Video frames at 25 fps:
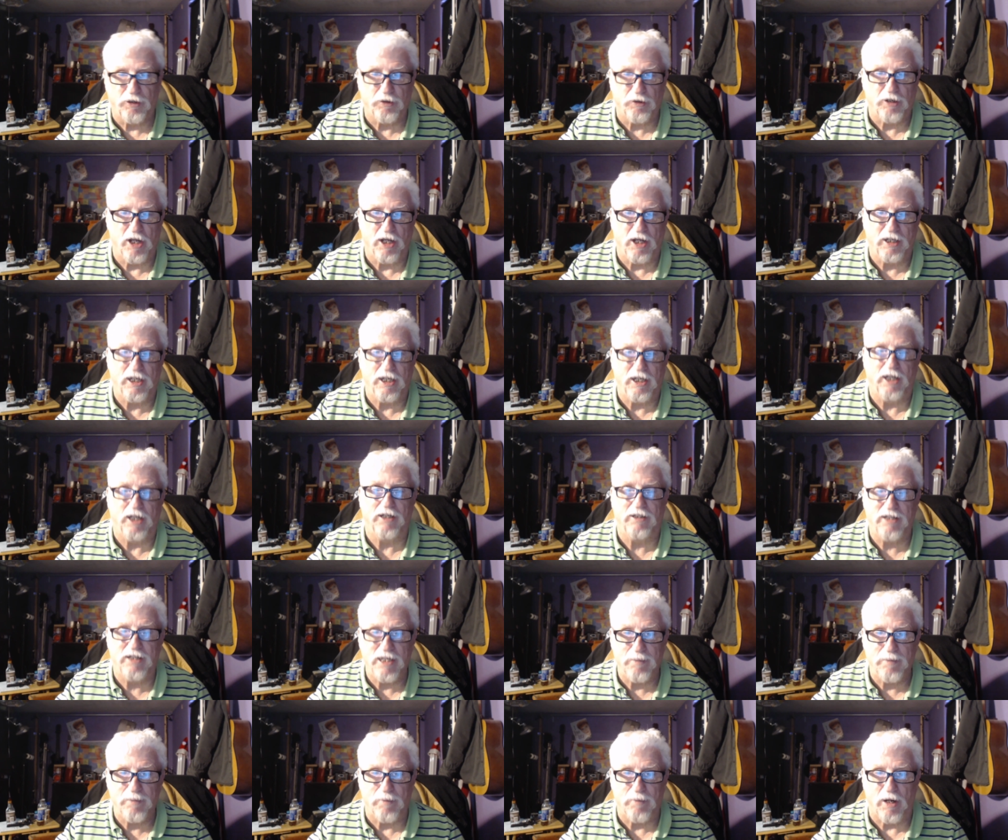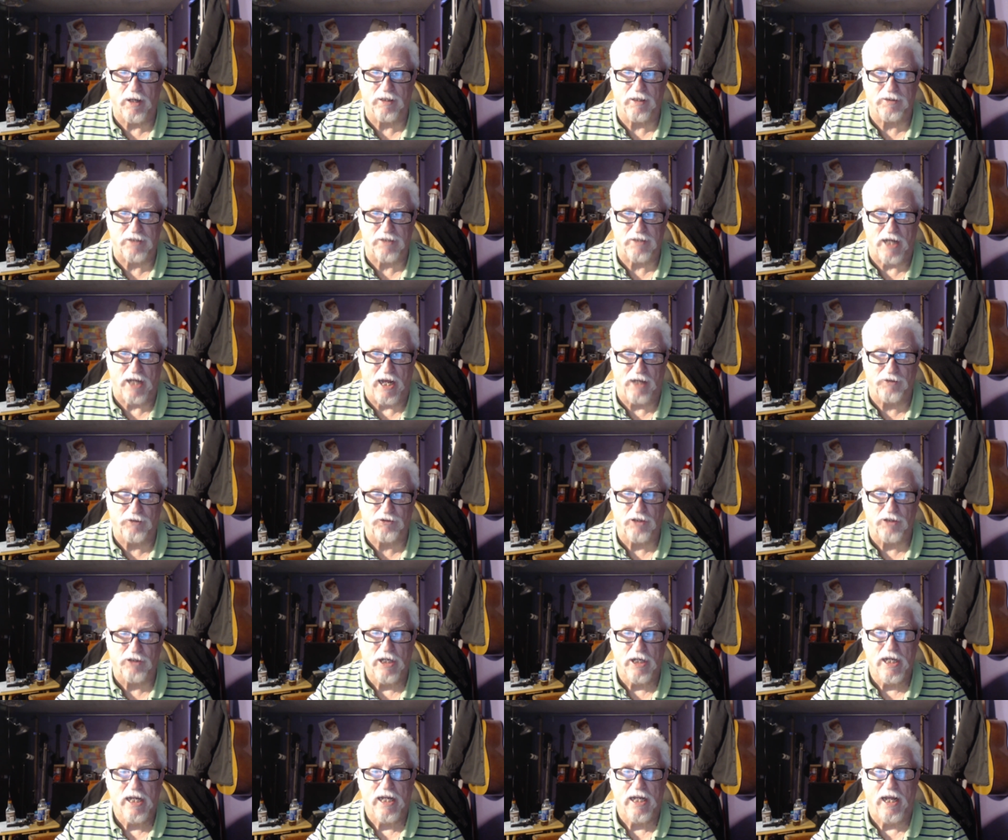going to get demonetized
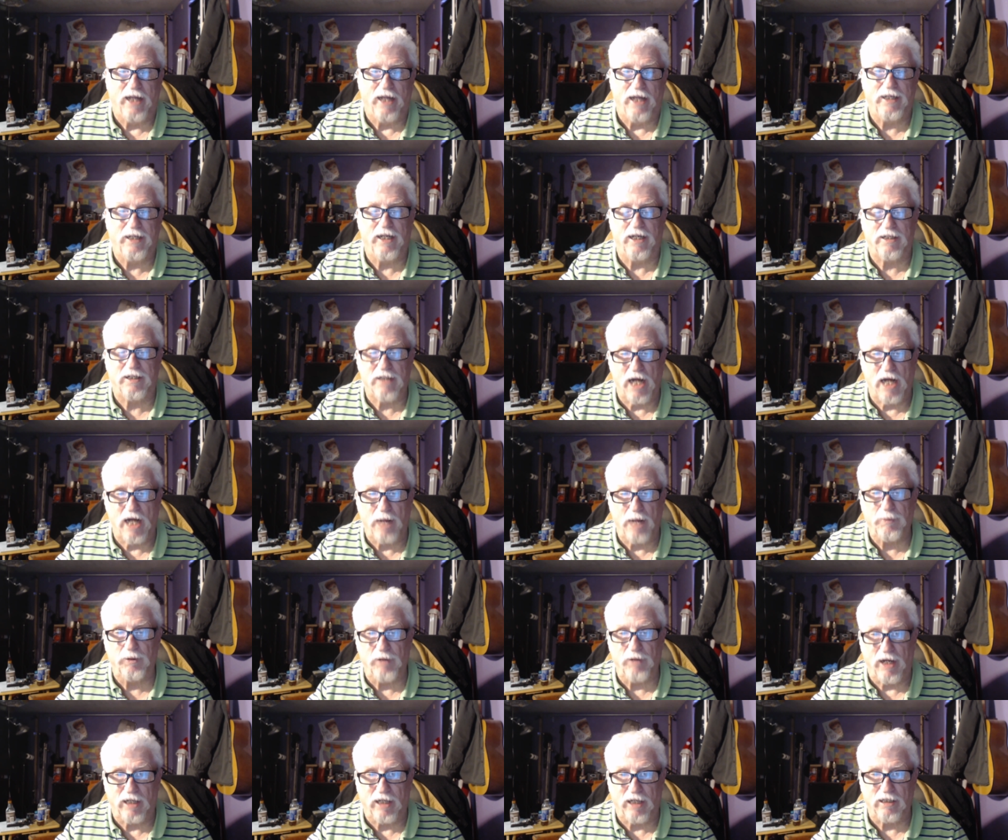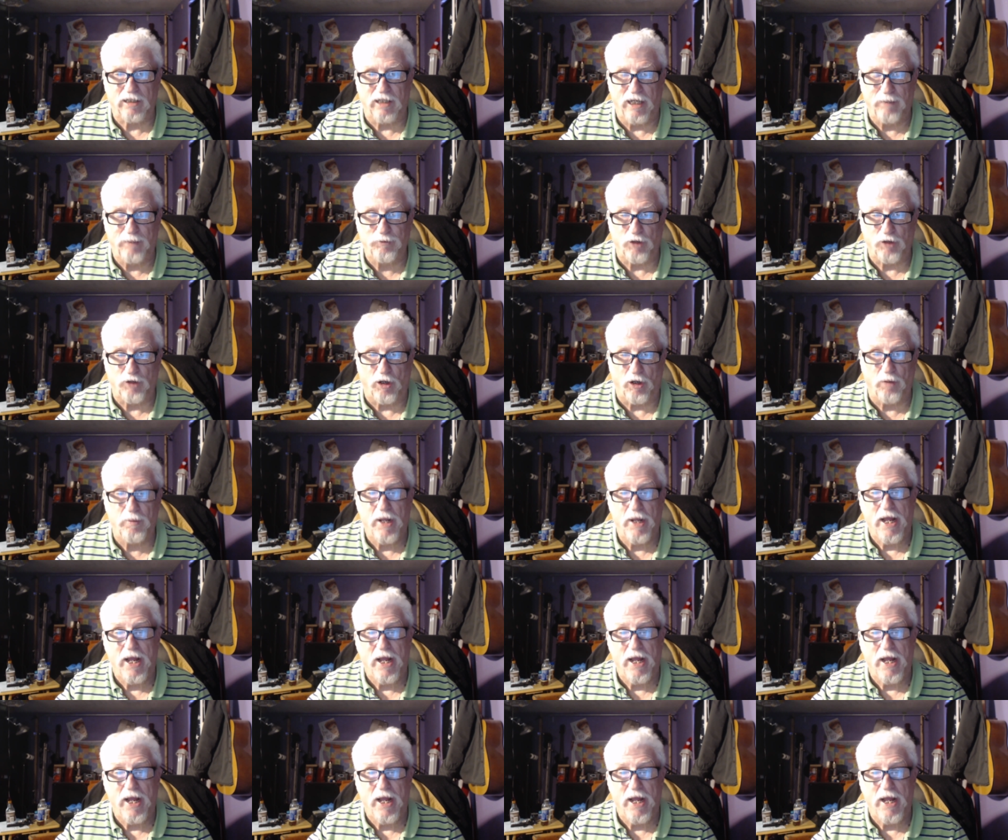and get copyright claims on,